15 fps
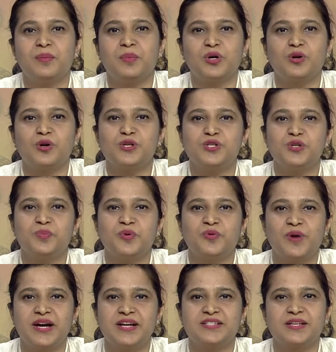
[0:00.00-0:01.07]
but also
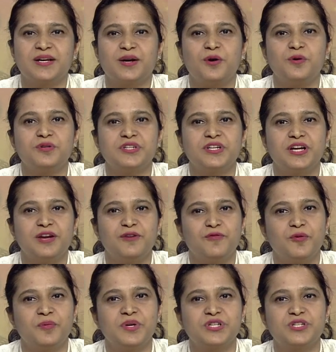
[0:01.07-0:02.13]
provides accounting
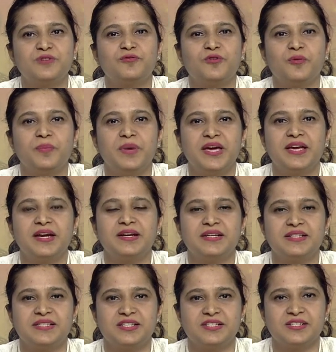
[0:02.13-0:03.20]
information for making
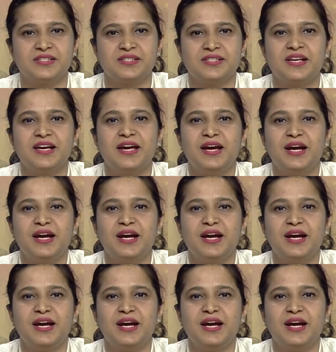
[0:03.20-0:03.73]
decisions.